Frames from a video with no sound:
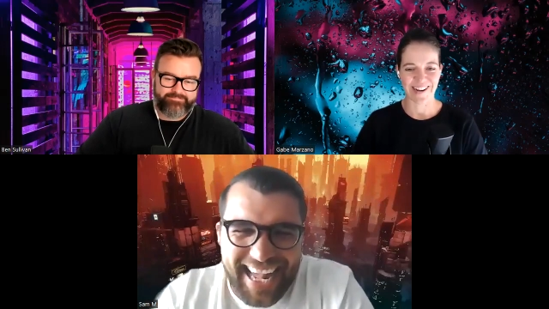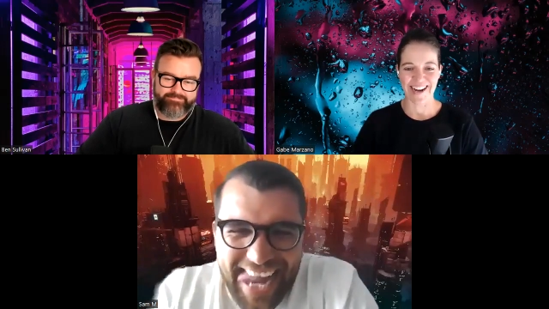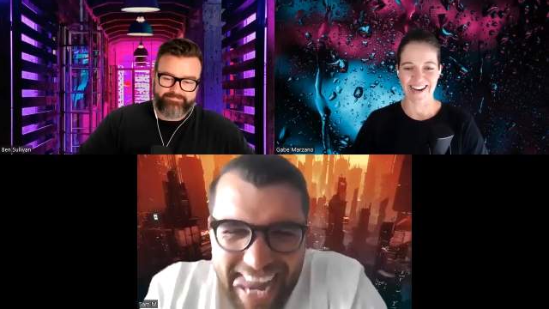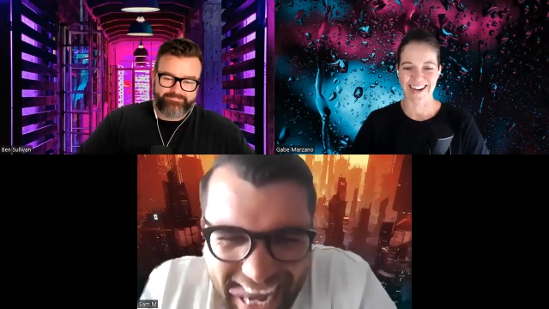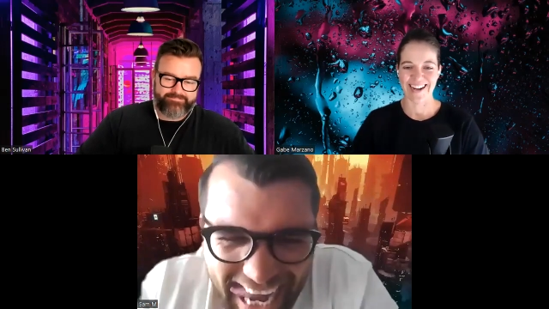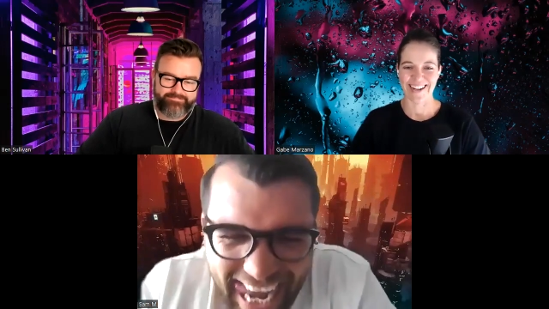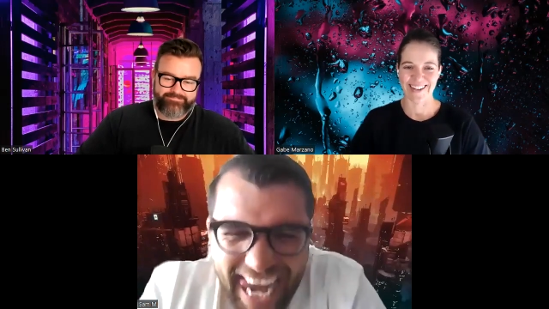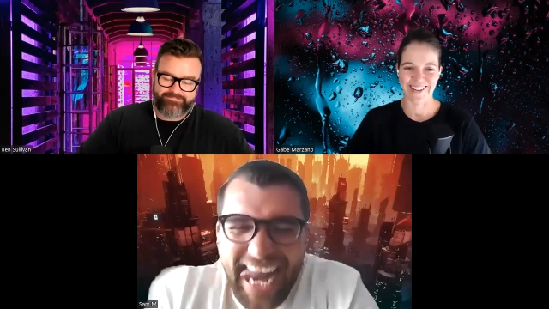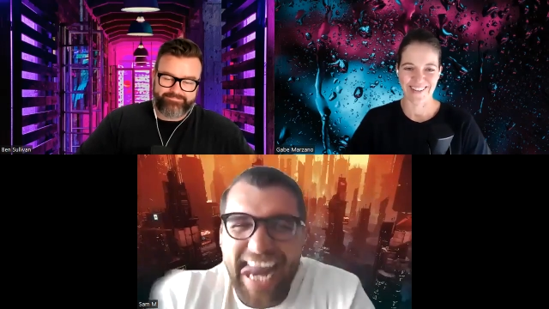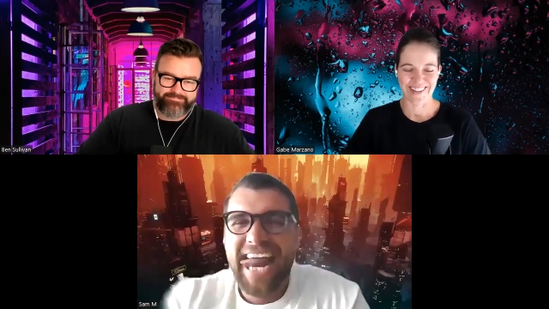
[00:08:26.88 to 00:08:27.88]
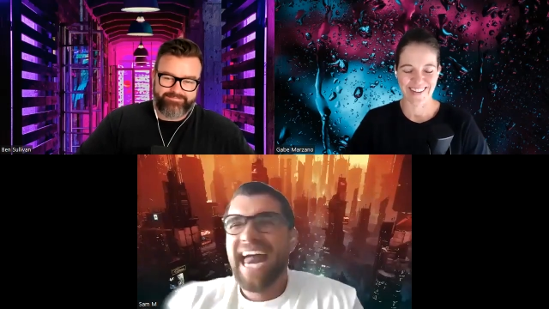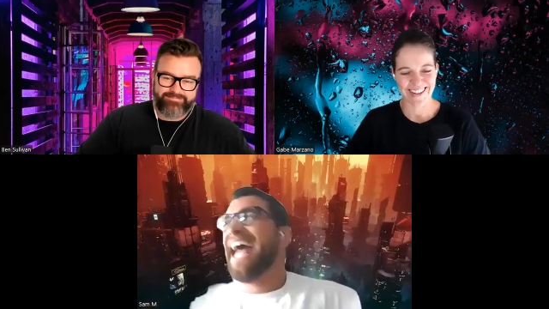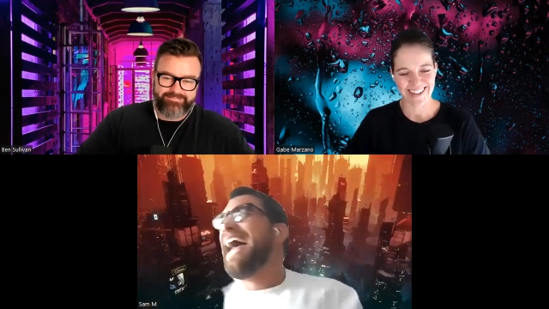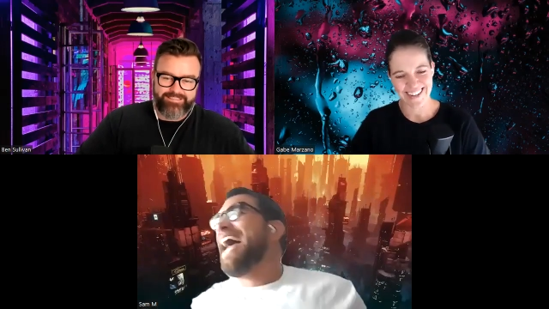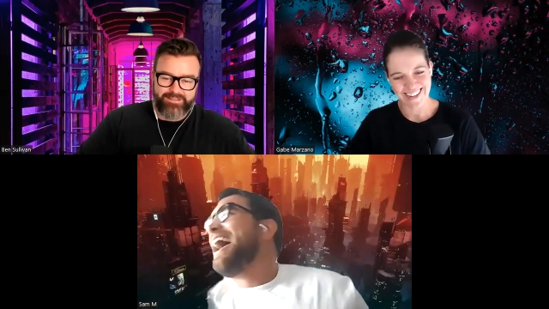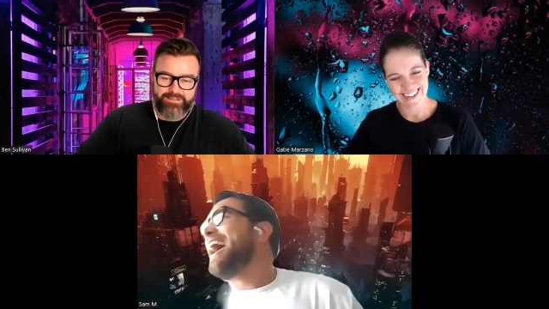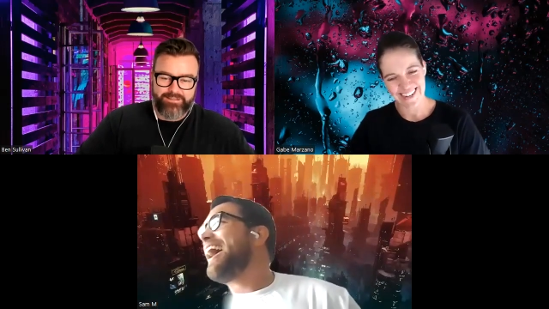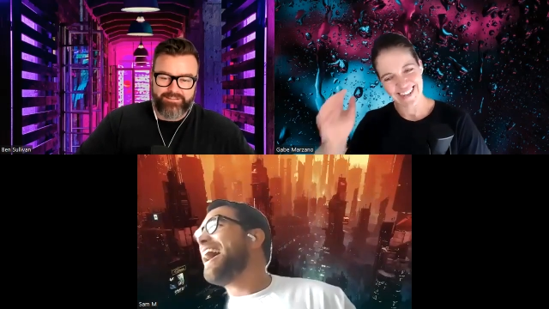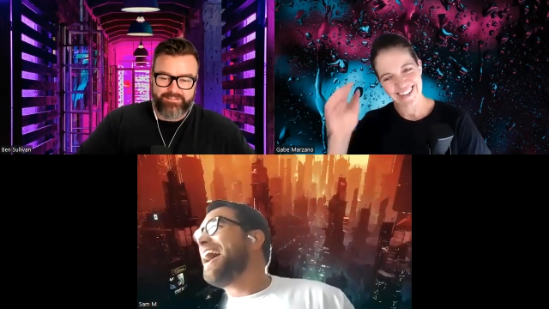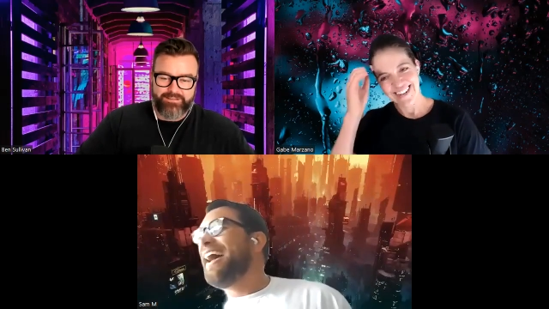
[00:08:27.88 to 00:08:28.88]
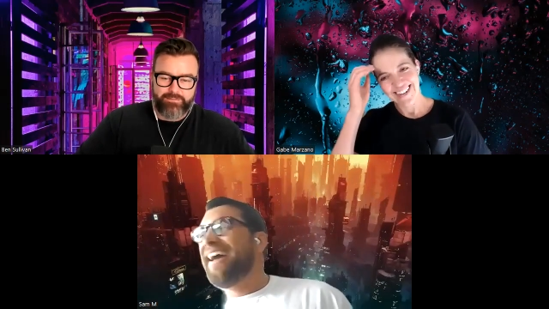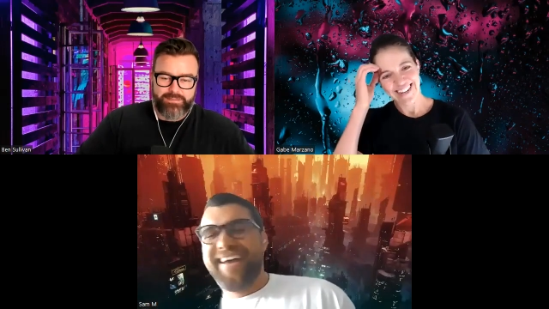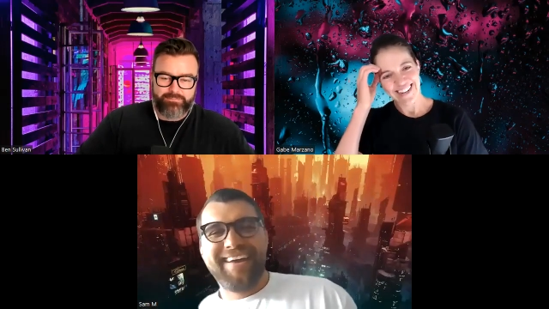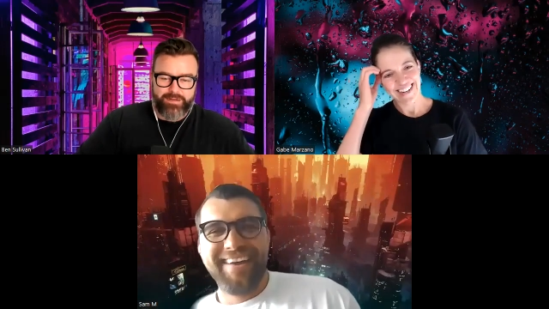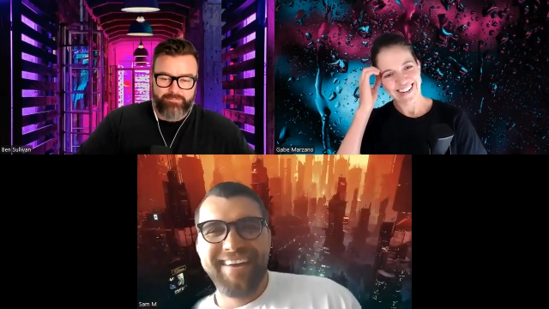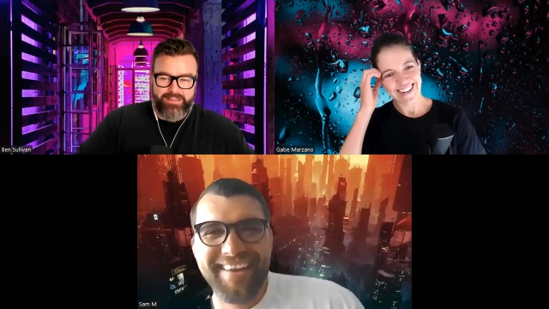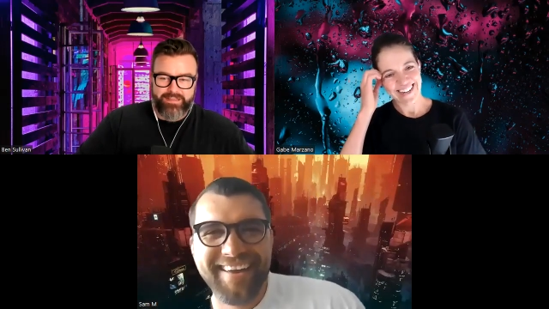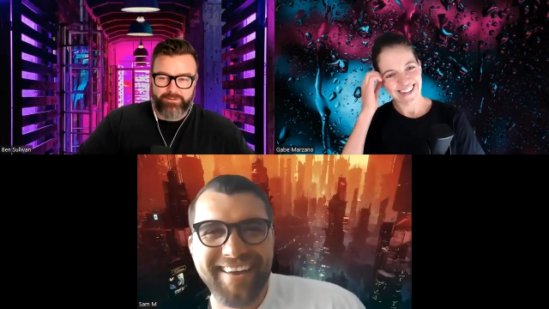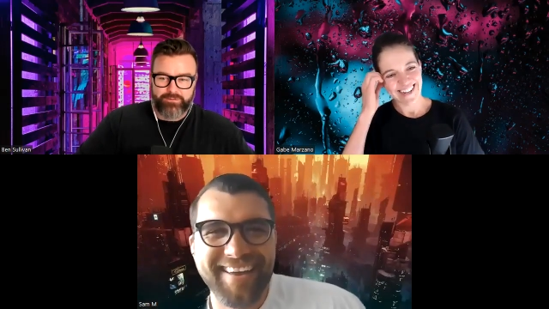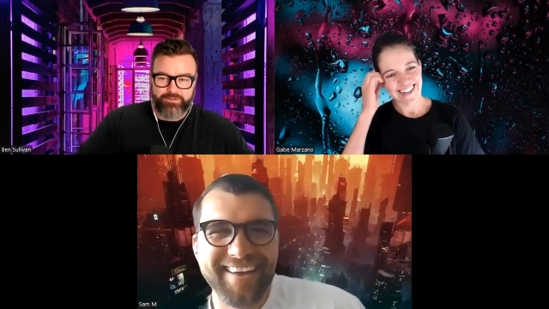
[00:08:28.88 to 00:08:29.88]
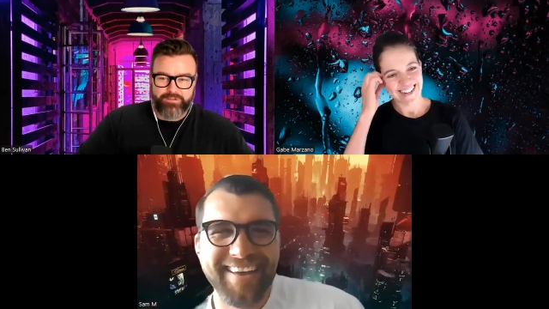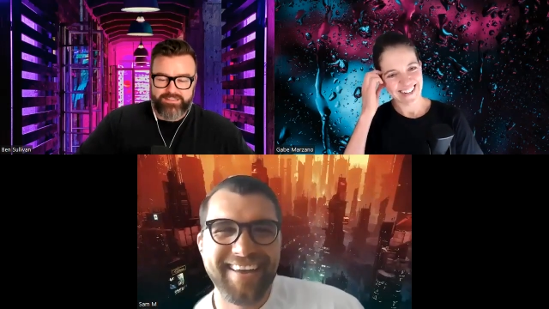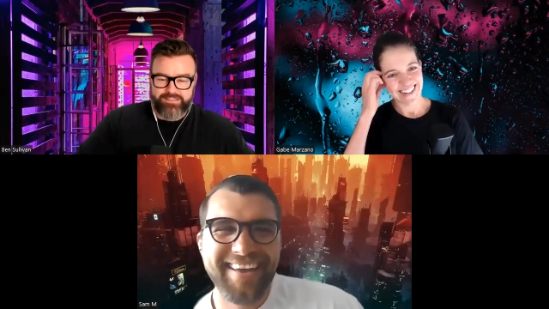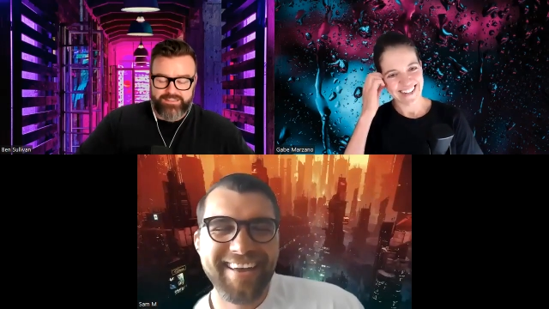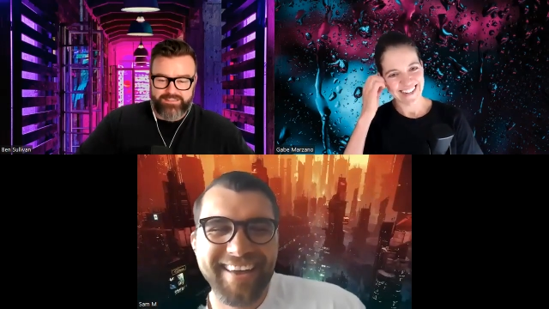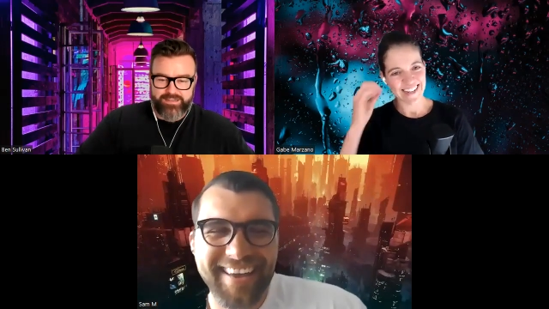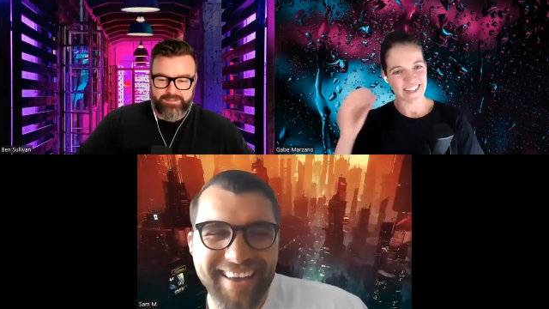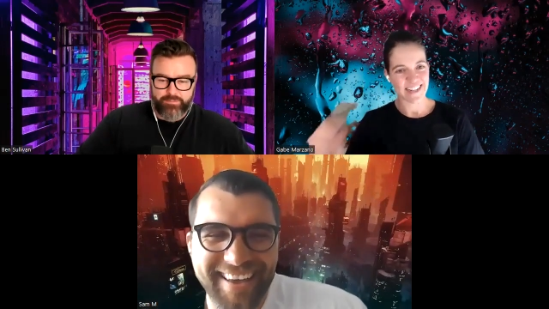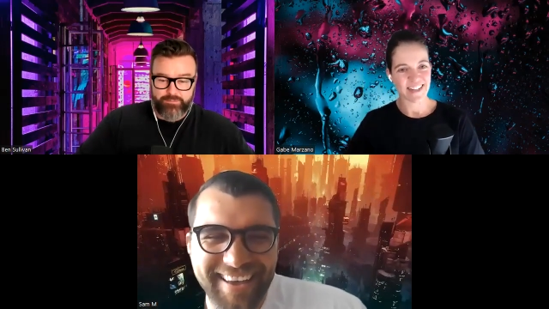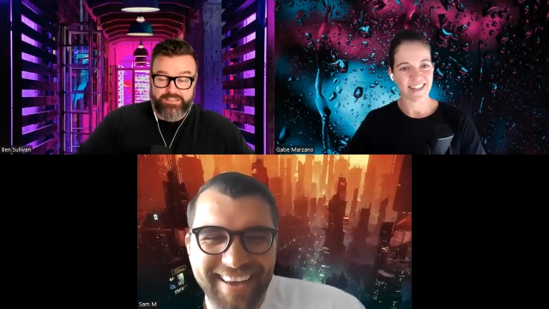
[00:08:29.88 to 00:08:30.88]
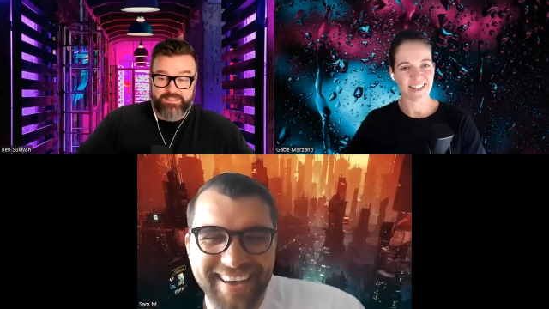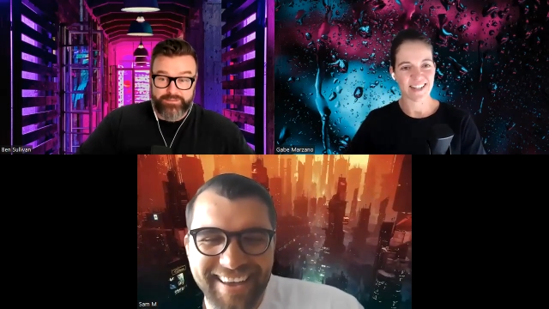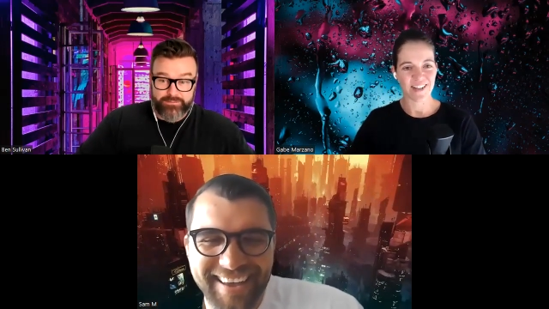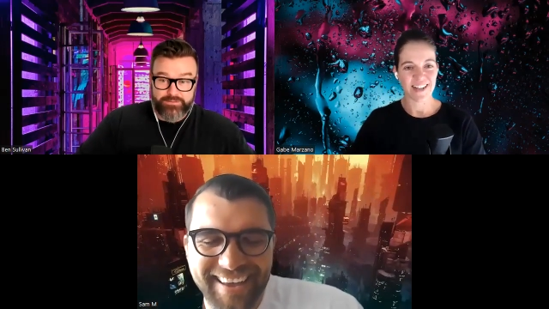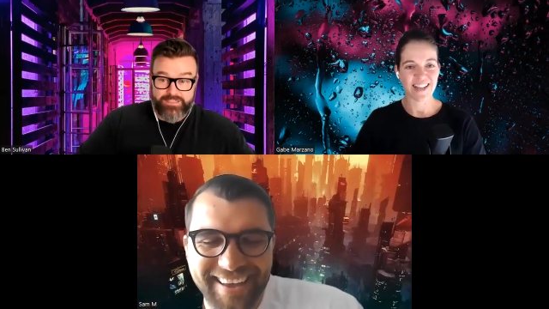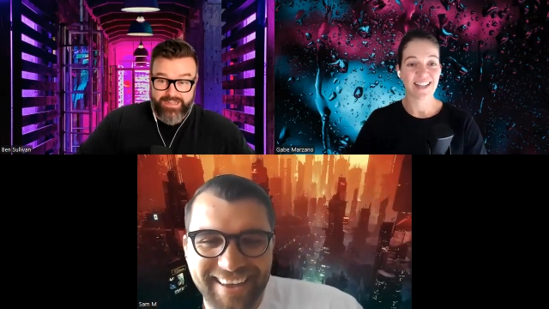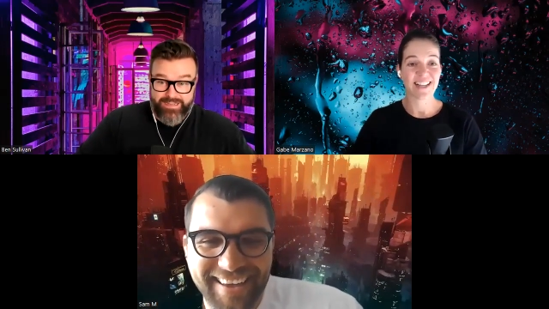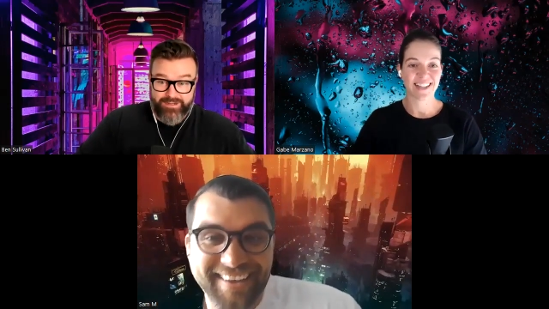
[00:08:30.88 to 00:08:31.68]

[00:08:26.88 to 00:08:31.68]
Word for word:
Speaker 1: the best part about that whole thing is the duct tape is probably still today